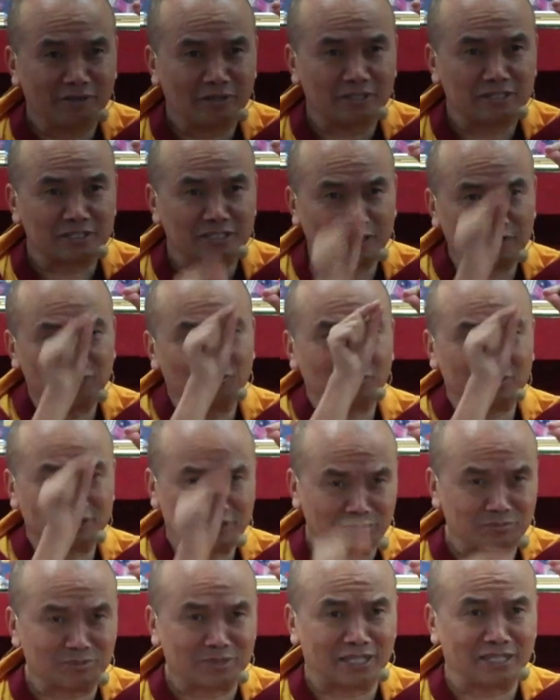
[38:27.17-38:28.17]
Same font,
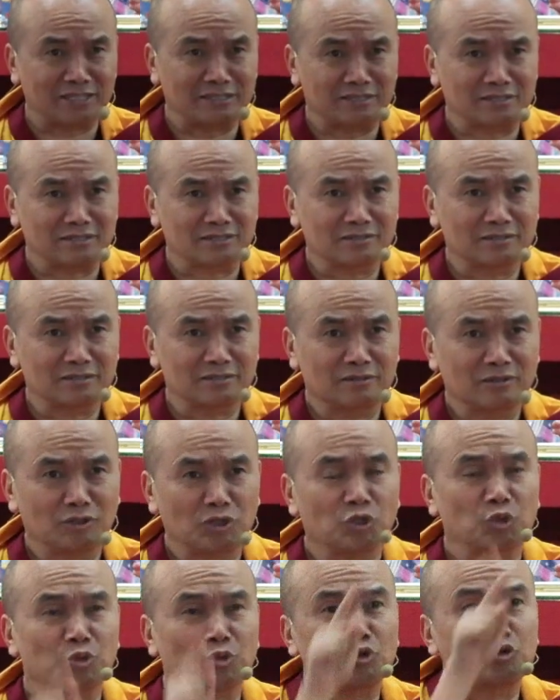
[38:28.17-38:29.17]
same size.
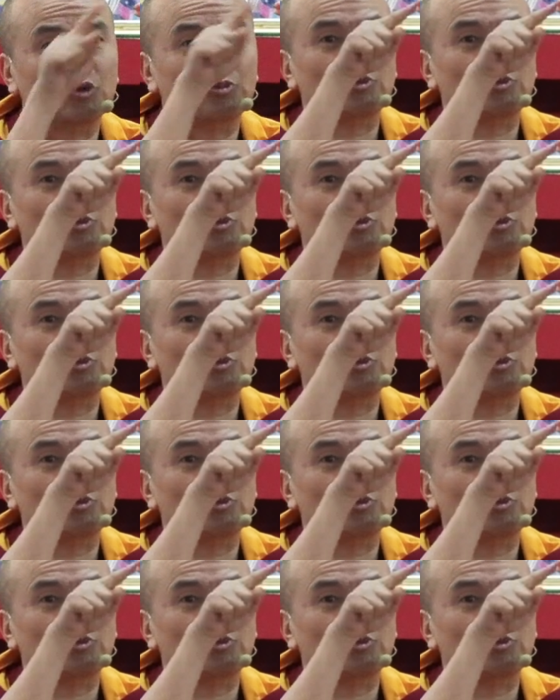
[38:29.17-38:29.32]
You